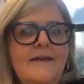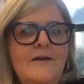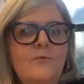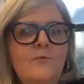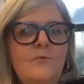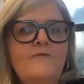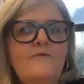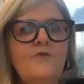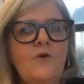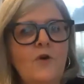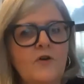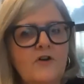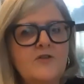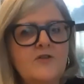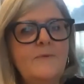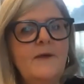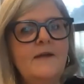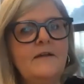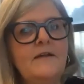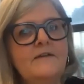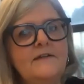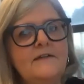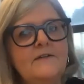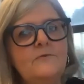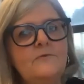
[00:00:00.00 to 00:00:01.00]
we've got to be
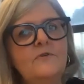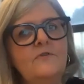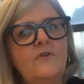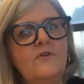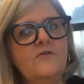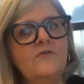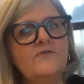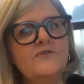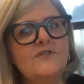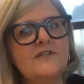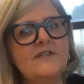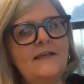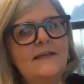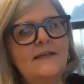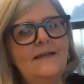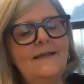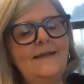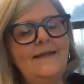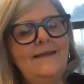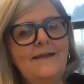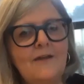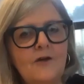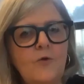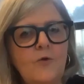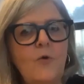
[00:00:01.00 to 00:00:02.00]
able to deal with those
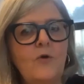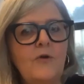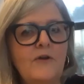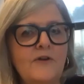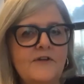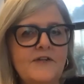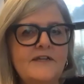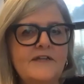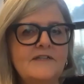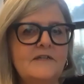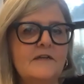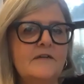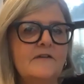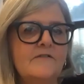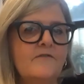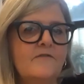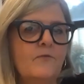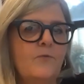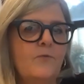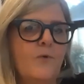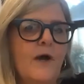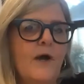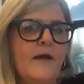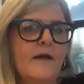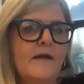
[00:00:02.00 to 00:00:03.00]
inequalities in a different
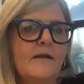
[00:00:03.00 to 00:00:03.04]
way.